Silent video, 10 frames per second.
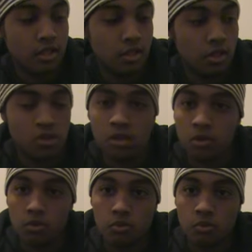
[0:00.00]
"Oh,
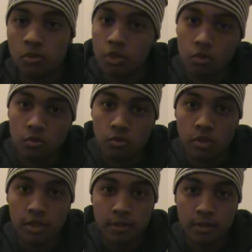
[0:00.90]
so what do
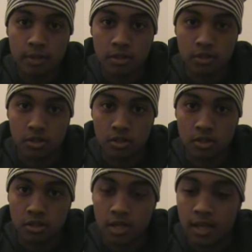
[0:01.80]
you like about the culture?"
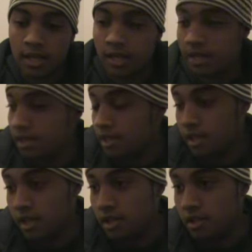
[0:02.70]
And
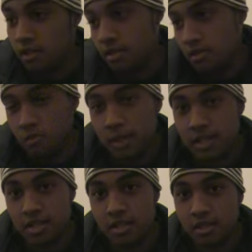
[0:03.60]
you
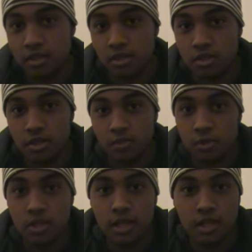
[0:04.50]
basically, tell them
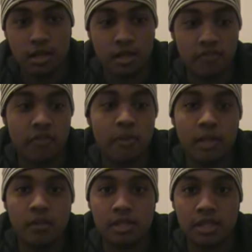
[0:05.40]
what you like. For
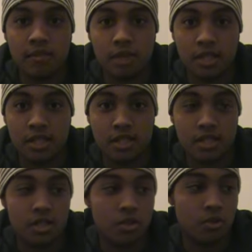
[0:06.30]
me, it was samurais.
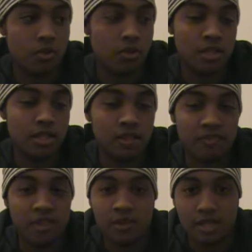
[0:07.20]
So let's say
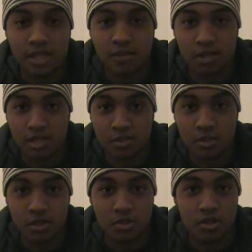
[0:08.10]
for you, it's samurais as
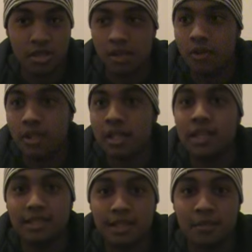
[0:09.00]
well. You say, "Oh, I
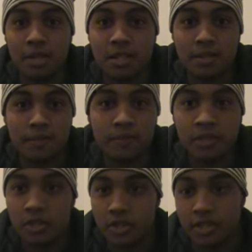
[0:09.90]
like samurais.
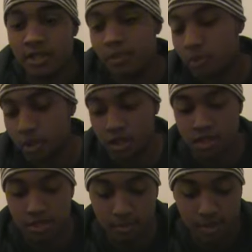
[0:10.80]
I think they're pretty
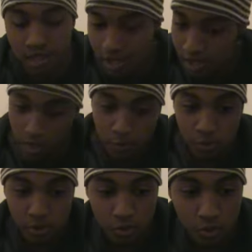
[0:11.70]
awesome, and
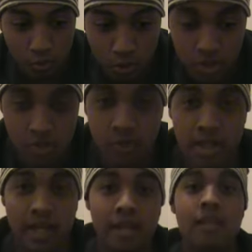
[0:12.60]
pretty cool warriors and
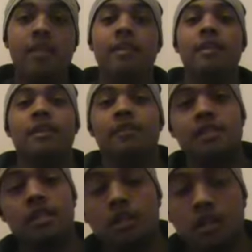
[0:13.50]
whatnot." They say,